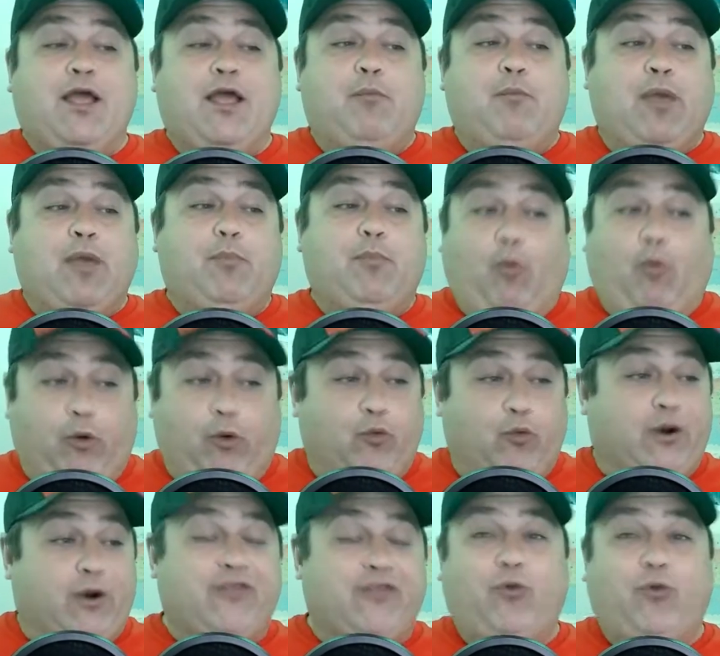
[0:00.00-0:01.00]
People would
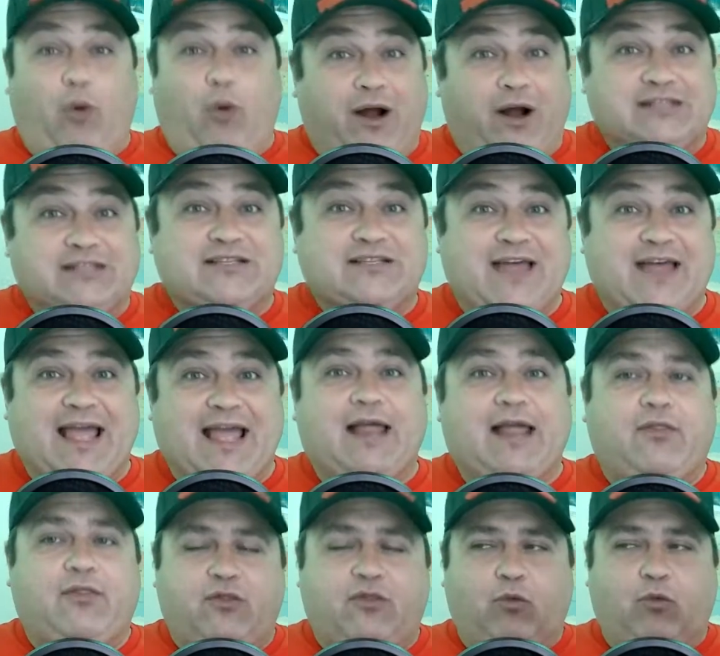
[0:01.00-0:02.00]
rather watch
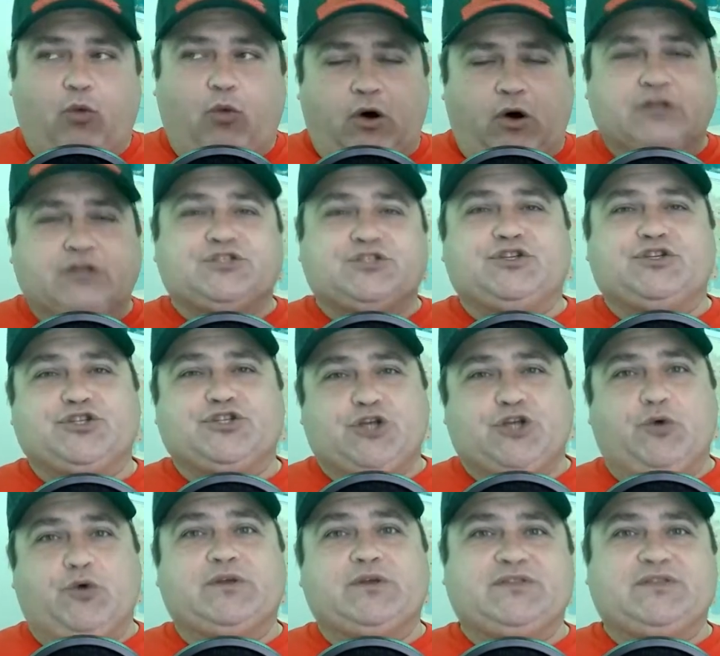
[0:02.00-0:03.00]
that than watch the
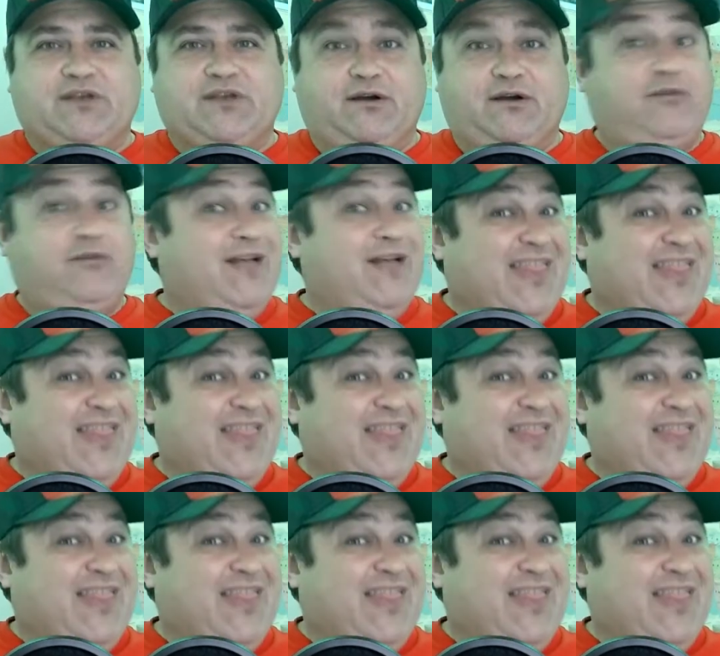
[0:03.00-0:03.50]
show itself.